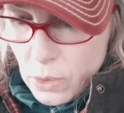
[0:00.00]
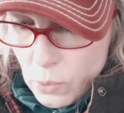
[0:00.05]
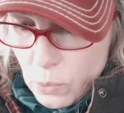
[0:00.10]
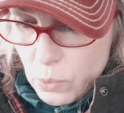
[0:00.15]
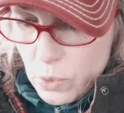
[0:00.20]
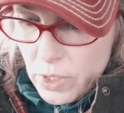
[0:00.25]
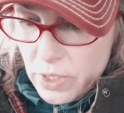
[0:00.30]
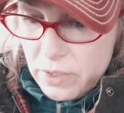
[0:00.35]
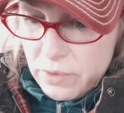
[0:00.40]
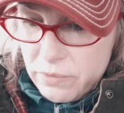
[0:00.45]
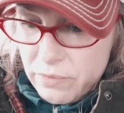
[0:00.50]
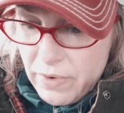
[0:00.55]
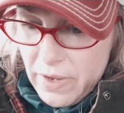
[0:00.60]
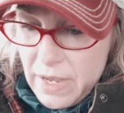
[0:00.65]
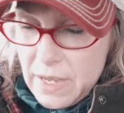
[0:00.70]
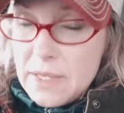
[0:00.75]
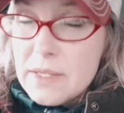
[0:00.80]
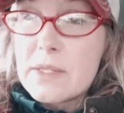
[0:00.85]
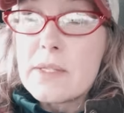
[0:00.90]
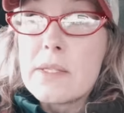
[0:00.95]
What
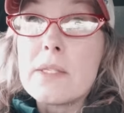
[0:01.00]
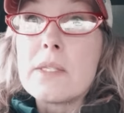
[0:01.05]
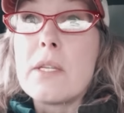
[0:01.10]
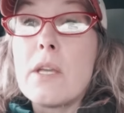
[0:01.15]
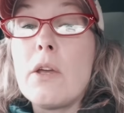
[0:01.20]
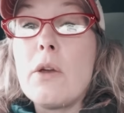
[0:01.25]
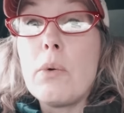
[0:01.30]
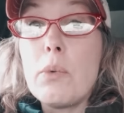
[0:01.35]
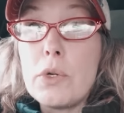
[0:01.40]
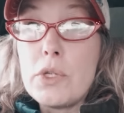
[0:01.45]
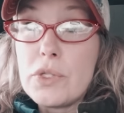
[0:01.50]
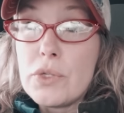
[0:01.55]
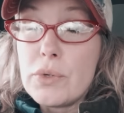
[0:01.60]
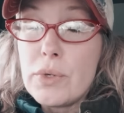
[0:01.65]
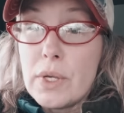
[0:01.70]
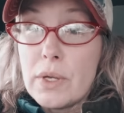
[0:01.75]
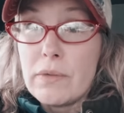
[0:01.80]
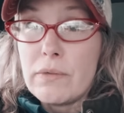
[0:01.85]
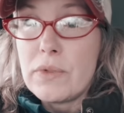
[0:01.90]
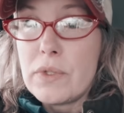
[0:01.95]
advice would you
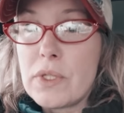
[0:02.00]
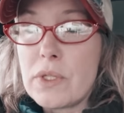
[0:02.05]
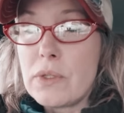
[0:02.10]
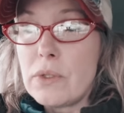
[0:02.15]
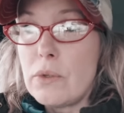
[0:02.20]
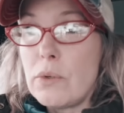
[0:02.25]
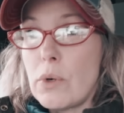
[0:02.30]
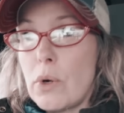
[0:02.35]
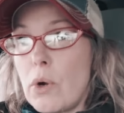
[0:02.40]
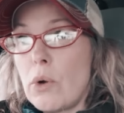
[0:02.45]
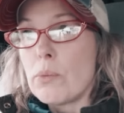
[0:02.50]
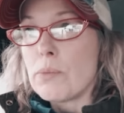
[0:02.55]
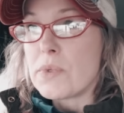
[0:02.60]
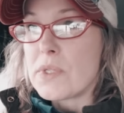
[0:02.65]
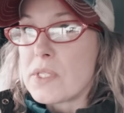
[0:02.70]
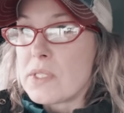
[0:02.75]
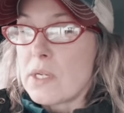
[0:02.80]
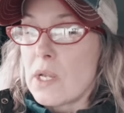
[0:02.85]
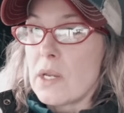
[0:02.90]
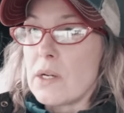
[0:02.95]
give to new
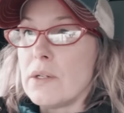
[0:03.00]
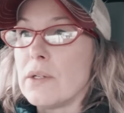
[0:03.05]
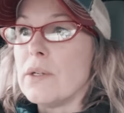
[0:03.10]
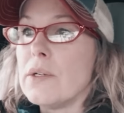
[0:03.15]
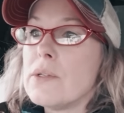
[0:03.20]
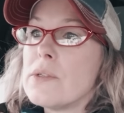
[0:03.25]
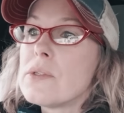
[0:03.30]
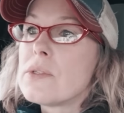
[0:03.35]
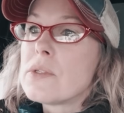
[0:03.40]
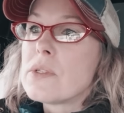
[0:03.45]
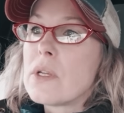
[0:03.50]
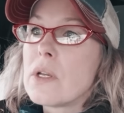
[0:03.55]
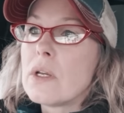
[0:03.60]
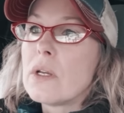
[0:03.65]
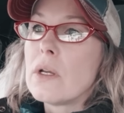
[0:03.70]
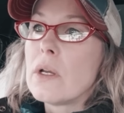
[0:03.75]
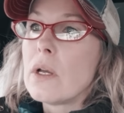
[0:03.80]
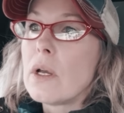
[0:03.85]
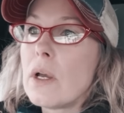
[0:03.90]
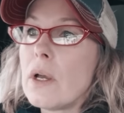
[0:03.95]
homesteaders?
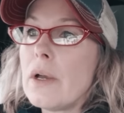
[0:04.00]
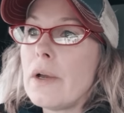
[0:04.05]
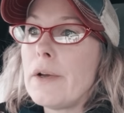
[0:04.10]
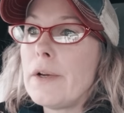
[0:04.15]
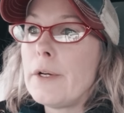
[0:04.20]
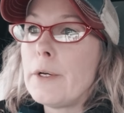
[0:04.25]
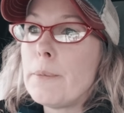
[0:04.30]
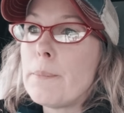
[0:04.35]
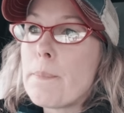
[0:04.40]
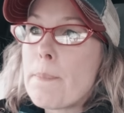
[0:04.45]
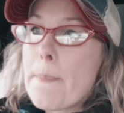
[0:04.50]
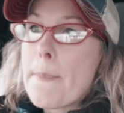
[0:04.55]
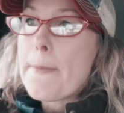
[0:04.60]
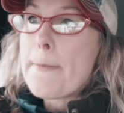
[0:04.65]
Um,